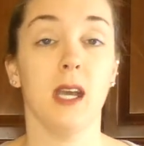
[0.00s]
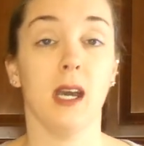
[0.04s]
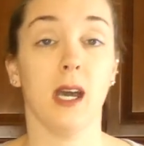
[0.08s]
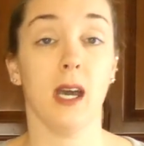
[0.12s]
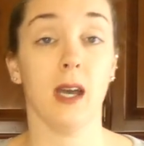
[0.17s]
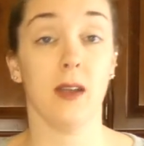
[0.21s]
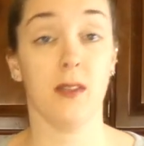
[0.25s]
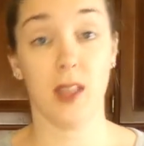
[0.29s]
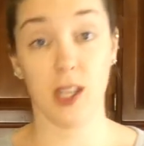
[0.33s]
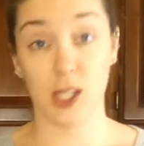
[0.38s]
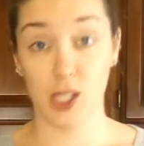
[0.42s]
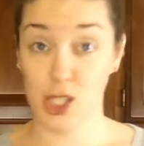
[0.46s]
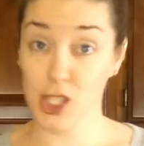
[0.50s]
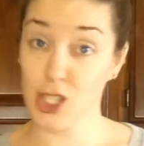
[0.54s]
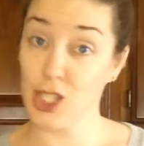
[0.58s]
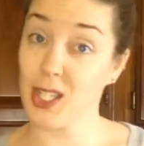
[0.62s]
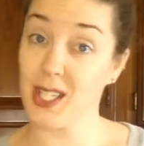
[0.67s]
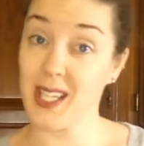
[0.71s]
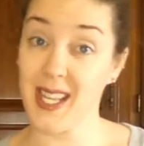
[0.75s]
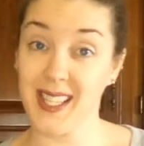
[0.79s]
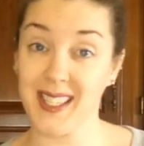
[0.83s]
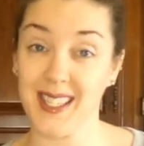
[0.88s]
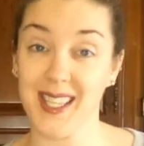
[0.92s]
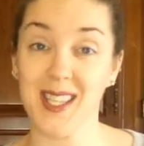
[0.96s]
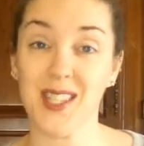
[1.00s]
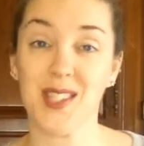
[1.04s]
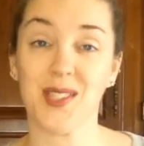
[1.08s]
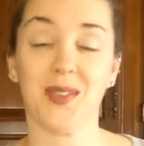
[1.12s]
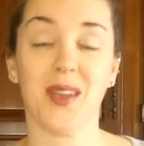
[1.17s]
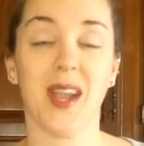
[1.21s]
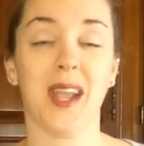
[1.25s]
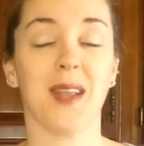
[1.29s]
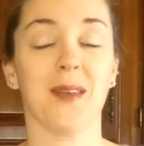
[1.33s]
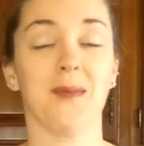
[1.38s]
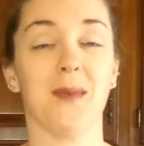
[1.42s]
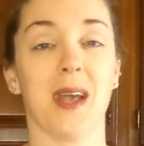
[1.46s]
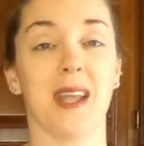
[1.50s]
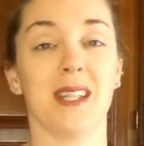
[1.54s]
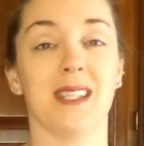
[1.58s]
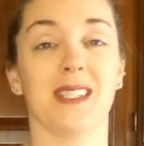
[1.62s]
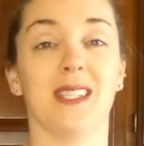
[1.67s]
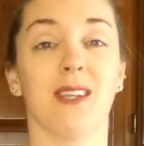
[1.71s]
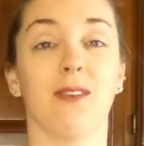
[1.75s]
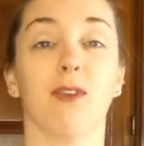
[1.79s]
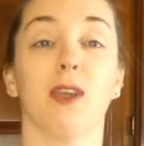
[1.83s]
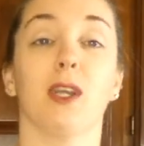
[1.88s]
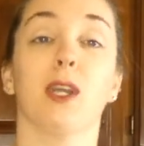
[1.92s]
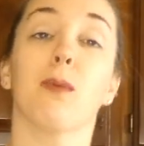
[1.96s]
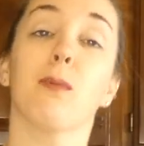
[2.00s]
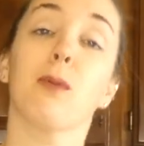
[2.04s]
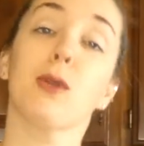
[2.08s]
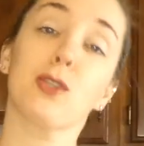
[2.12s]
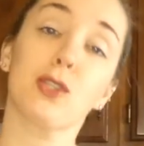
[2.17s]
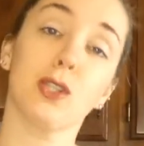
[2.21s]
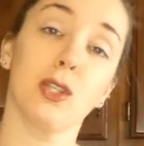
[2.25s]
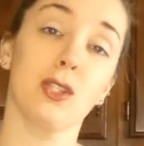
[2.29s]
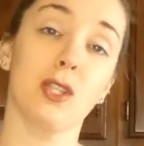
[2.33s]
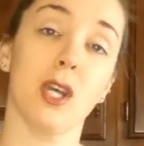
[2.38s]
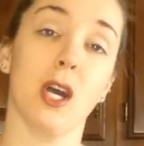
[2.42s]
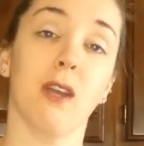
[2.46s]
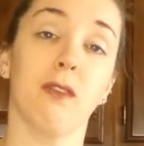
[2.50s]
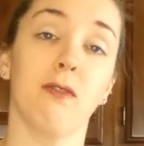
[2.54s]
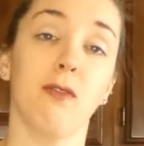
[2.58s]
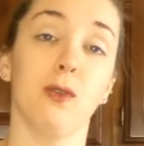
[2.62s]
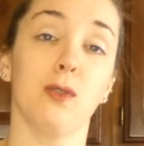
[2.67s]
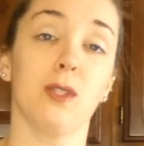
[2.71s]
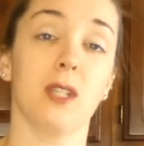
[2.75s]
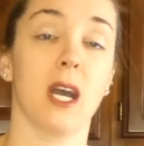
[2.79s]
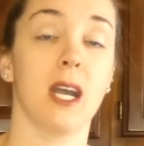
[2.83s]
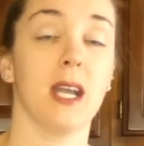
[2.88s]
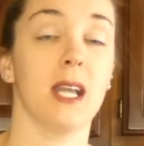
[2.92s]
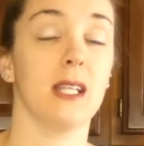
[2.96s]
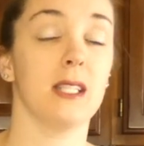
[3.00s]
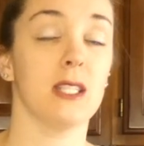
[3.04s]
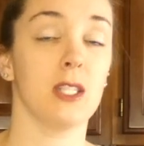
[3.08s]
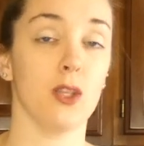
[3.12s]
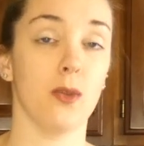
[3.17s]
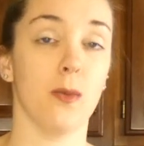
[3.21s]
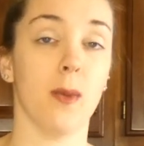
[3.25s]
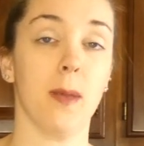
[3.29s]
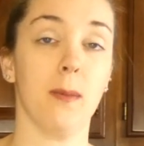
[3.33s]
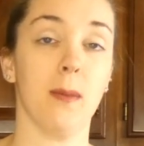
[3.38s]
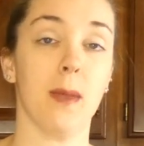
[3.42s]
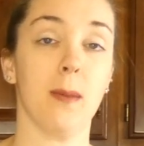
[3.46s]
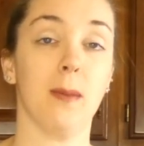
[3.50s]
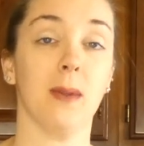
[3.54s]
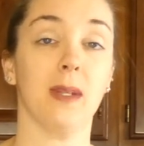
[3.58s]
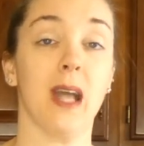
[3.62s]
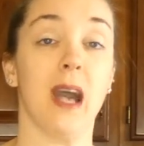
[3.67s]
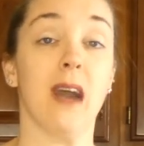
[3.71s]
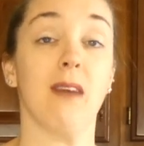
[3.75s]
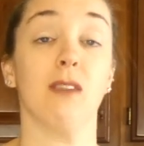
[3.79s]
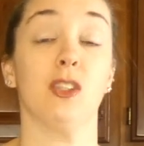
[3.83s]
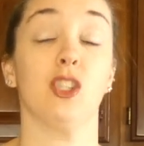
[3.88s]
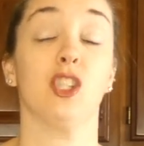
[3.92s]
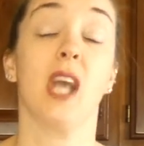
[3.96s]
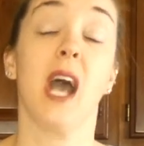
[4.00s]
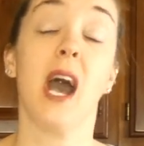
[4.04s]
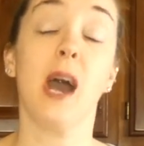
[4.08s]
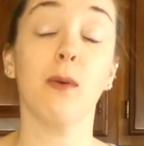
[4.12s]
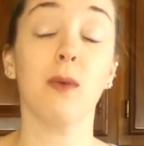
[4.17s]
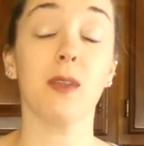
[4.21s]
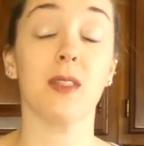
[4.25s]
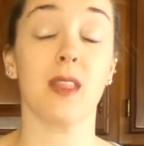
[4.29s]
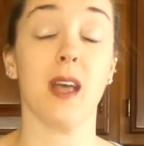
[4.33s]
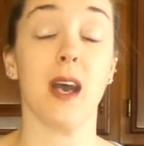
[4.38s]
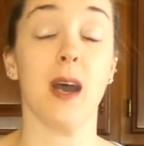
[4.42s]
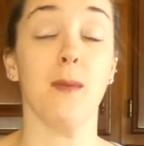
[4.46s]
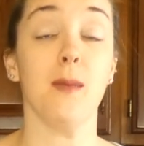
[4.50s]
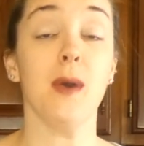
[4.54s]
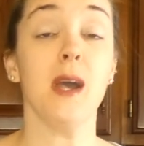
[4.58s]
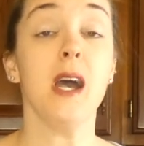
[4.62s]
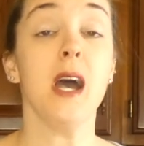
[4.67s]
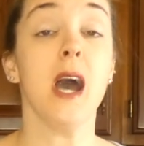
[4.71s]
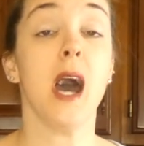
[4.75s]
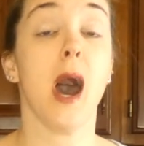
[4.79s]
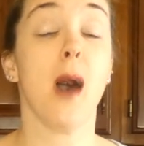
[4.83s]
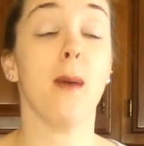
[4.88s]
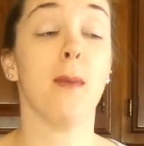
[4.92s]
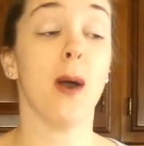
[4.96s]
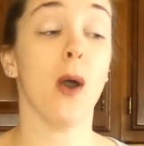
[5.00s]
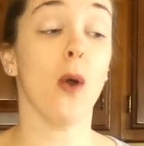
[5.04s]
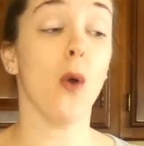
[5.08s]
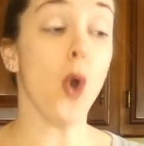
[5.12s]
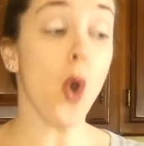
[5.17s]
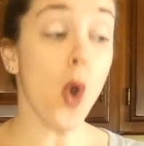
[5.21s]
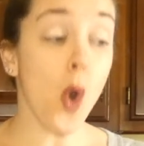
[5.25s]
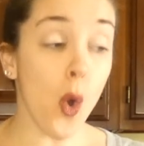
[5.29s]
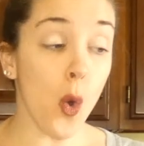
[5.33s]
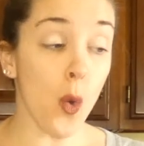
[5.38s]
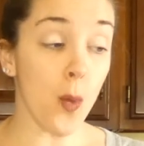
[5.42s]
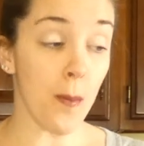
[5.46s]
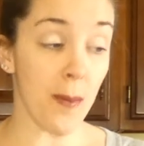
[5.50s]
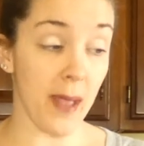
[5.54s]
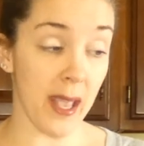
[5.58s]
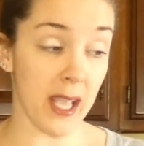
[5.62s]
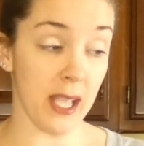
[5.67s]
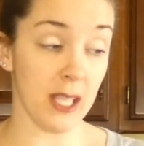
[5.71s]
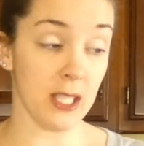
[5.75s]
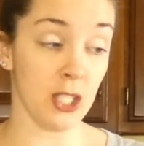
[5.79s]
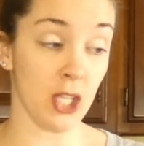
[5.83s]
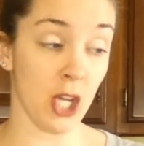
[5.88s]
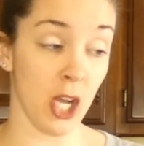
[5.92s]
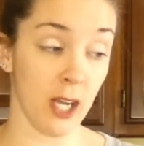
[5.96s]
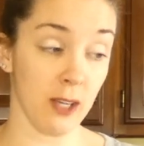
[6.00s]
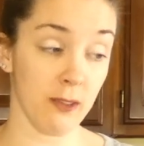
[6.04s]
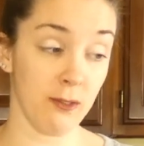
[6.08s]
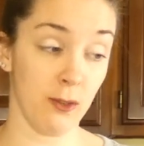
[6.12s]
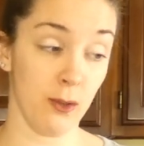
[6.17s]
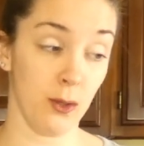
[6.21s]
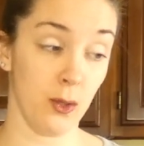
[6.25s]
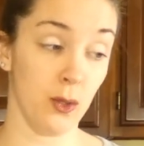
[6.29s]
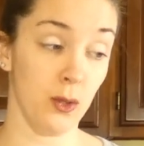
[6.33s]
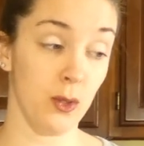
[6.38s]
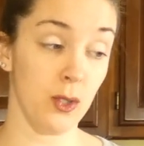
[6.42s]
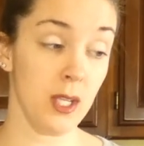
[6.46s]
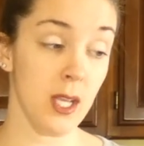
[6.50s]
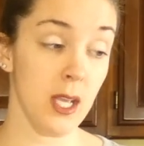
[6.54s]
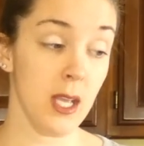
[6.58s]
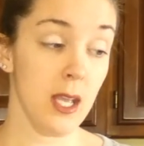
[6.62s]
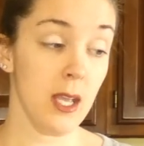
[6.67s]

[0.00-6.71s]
uh, they should at least recommend different commercial dog food diets and you might be able to have a chat with them about homemade dog food